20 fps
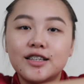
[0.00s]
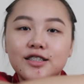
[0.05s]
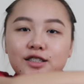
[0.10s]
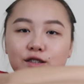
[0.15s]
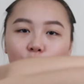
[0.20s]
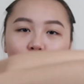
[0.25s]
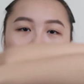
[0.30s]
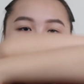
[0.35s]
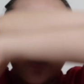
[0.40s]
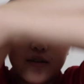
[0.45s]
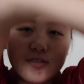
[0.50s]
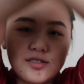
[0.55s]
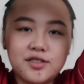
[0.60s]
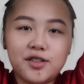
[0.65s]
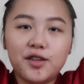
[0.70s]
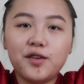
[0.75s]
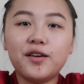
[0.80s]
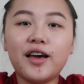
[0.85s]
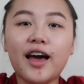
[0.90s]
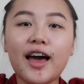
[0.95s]
So I'll
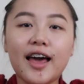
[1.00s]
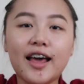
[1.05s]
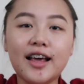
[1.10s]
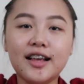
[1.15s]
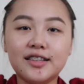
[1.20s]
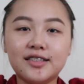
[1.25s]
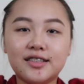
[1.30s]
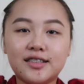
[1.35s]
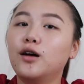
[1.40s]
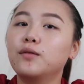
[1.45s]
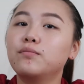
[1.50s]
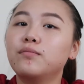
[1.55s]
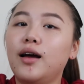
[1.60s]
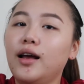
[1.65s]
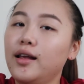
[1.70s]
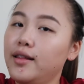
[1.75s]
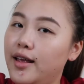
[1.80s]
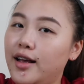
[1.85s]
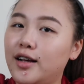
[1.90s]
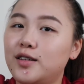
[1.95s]
see you guys on
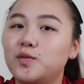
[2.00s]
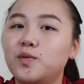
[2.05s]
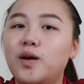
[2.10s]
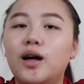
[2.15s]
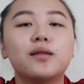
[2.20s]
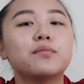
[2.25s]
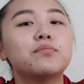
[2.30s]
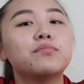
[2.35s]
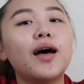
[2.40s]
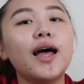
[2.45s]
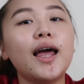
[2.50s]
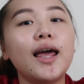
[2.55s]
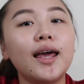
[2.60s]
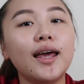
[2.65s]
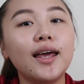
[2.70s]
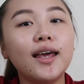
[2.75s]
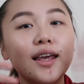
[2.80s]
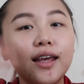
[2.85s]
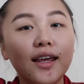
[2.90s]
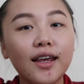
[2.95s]
my next one.
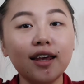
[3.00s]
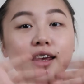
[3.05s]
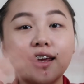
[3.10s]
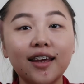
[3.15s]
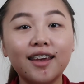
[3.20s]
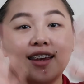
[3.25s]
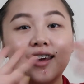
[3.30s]
Bye.